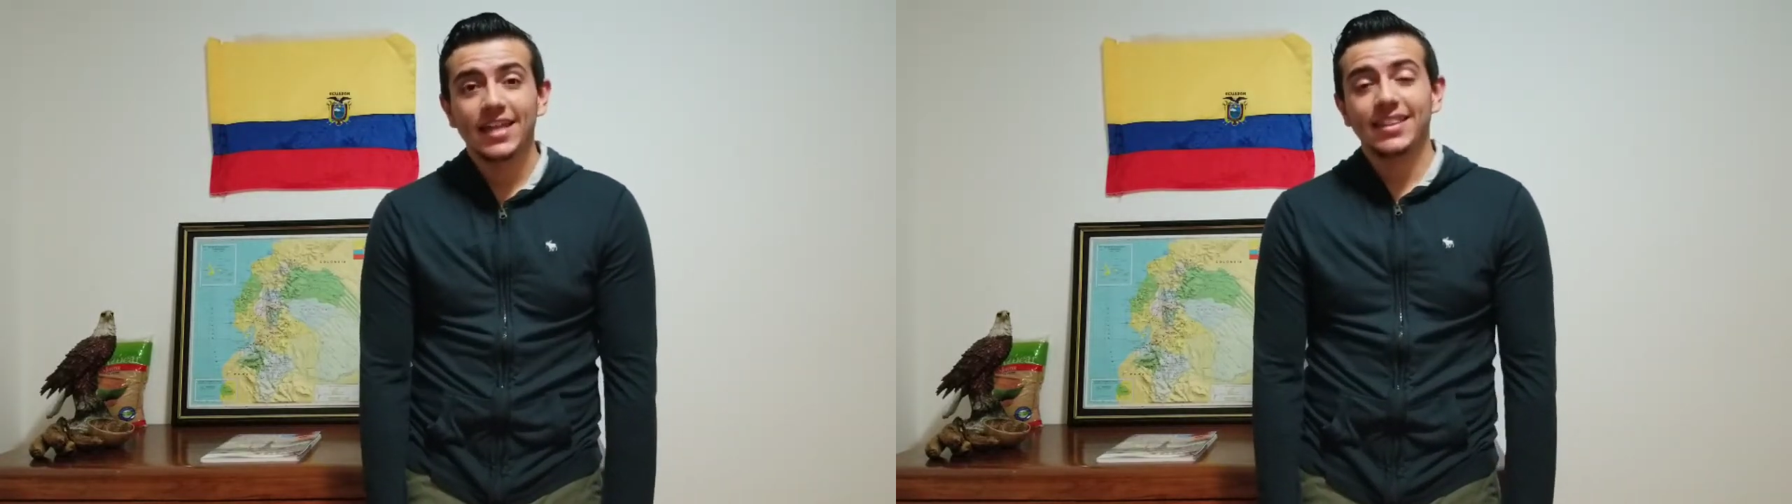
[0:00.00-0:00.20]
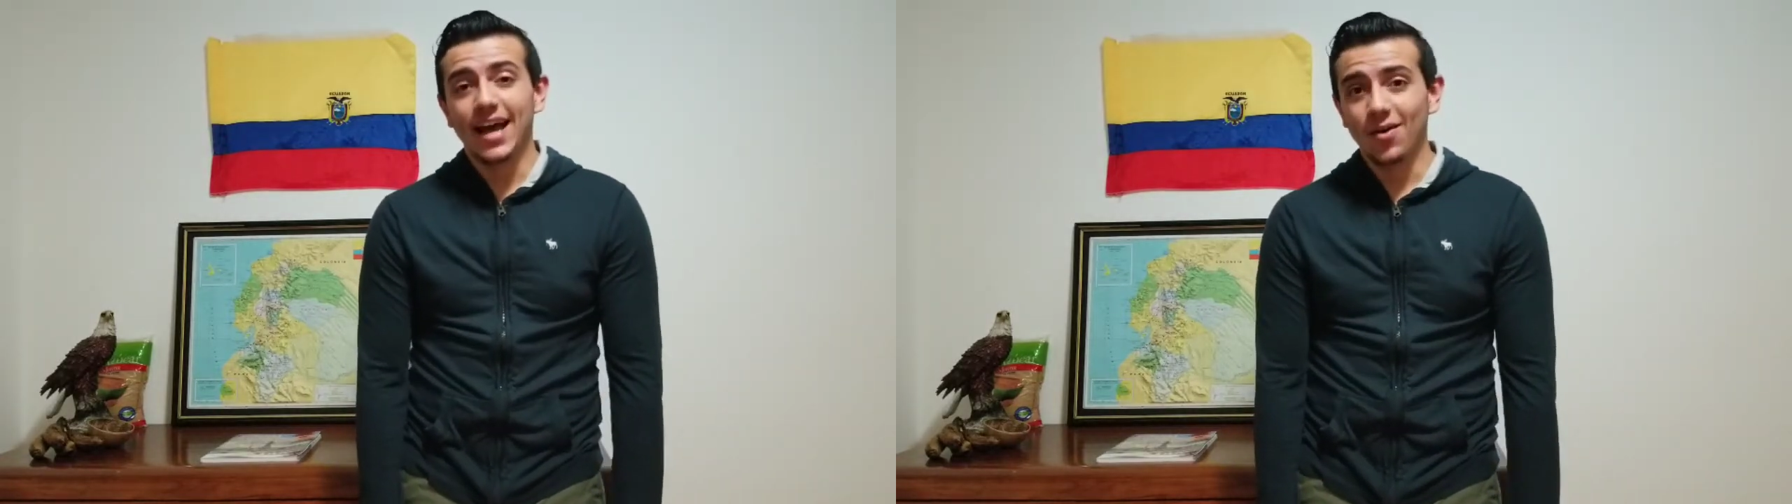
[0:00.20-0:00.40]

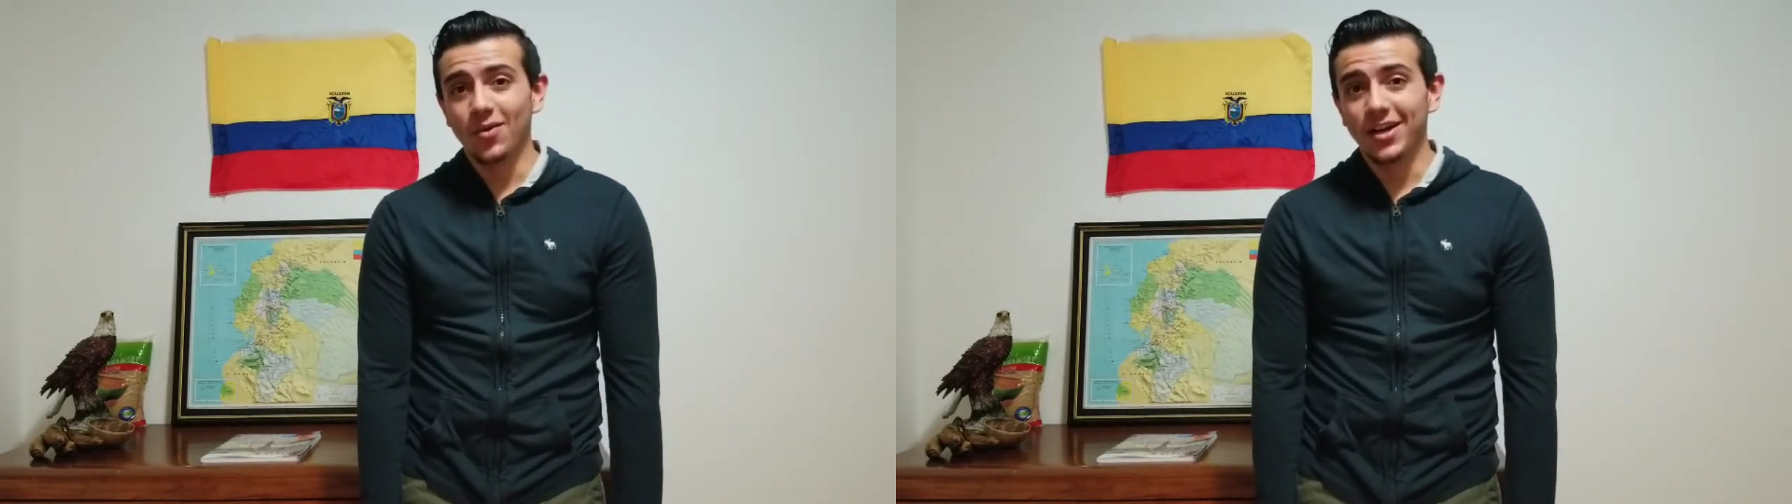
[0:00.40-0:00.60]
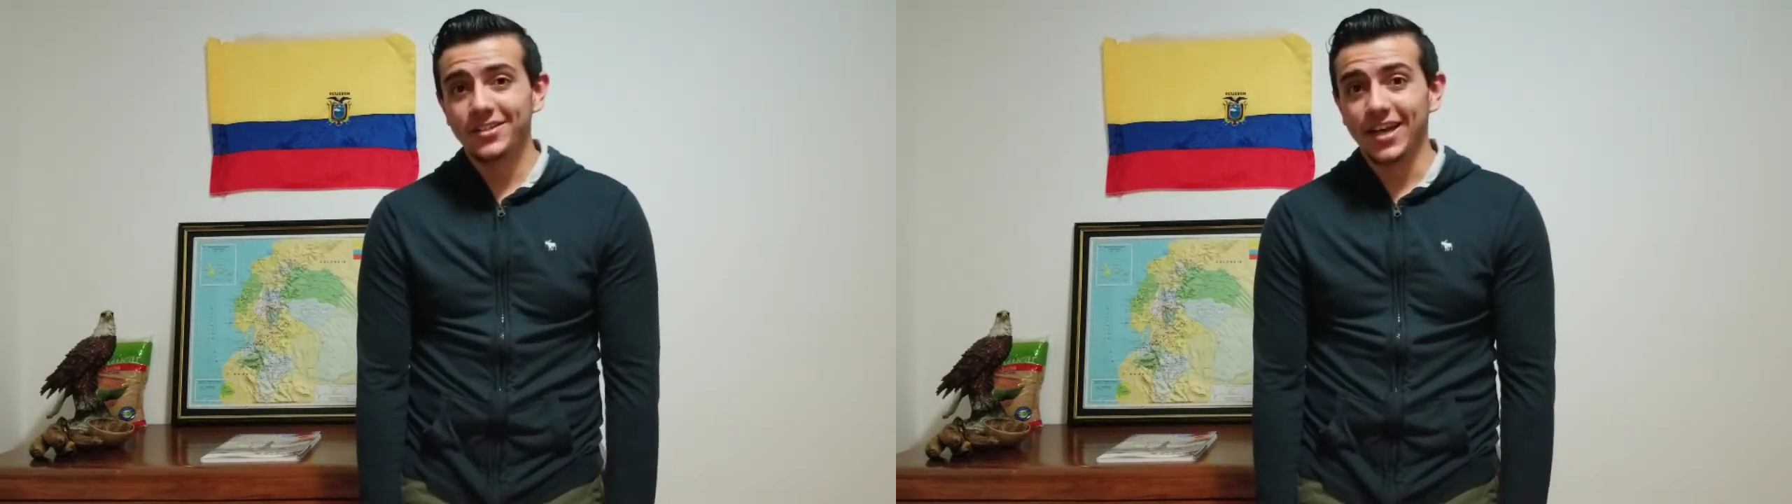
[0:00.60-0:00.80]
That
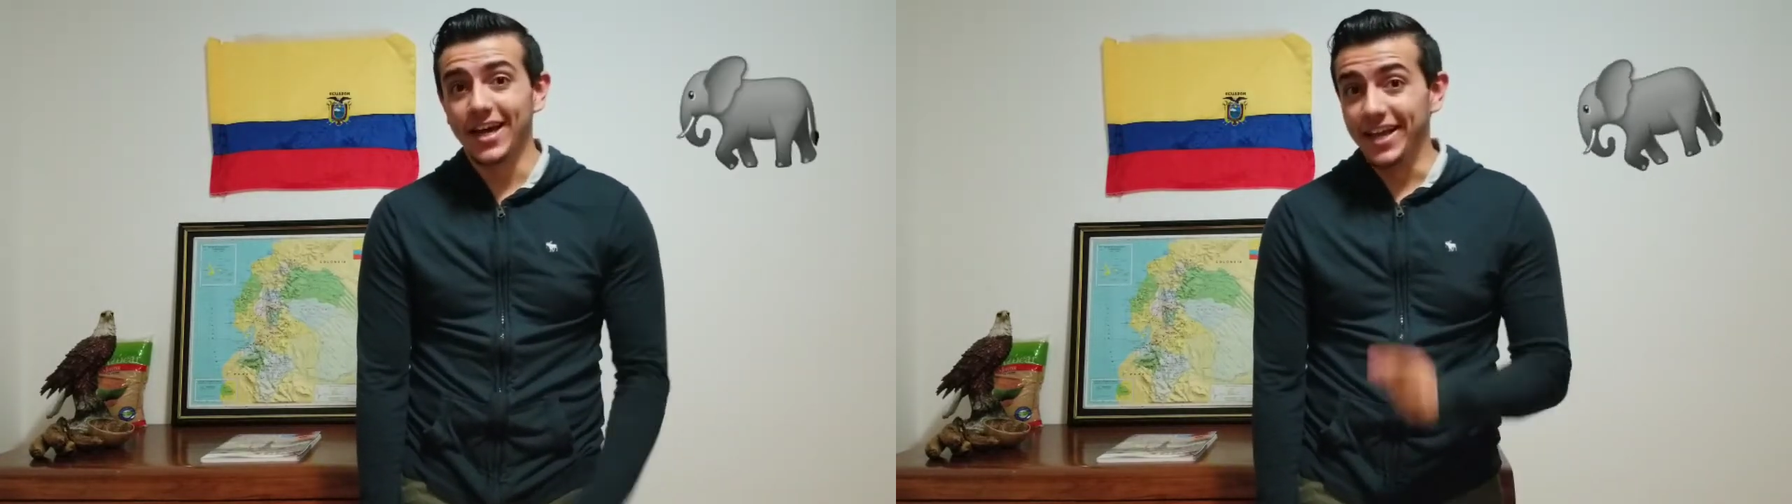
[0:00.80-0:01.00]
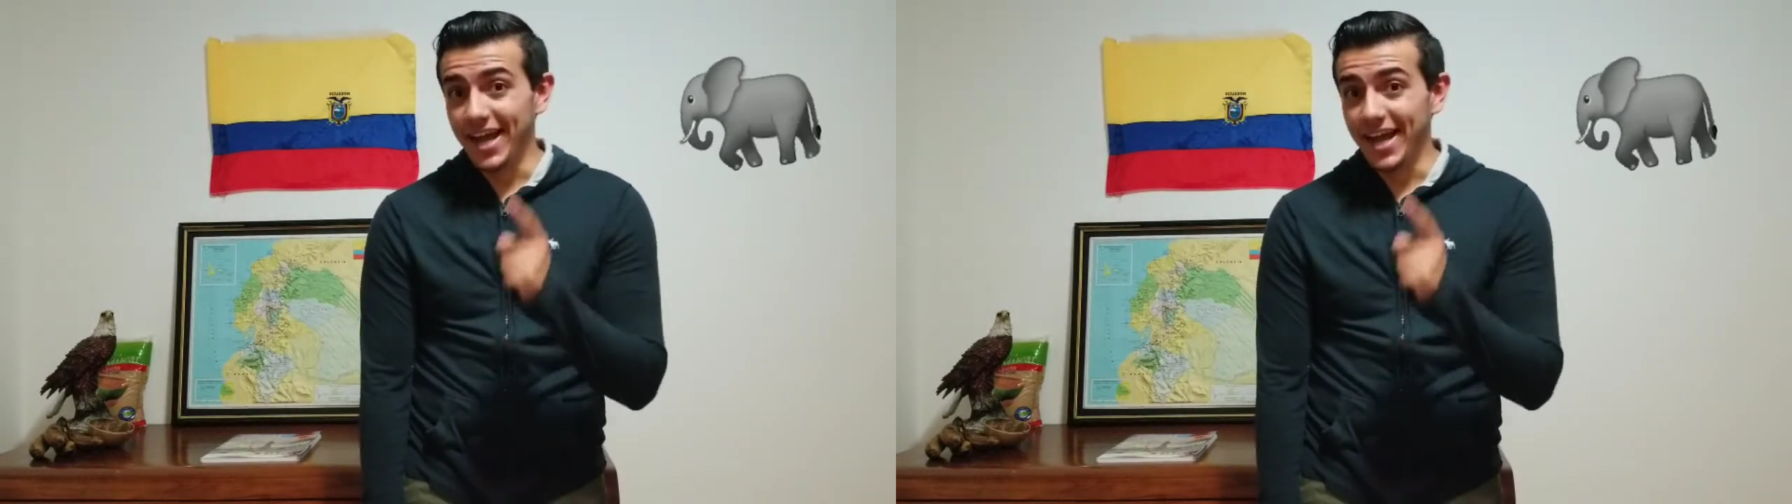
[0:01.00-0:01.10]
was an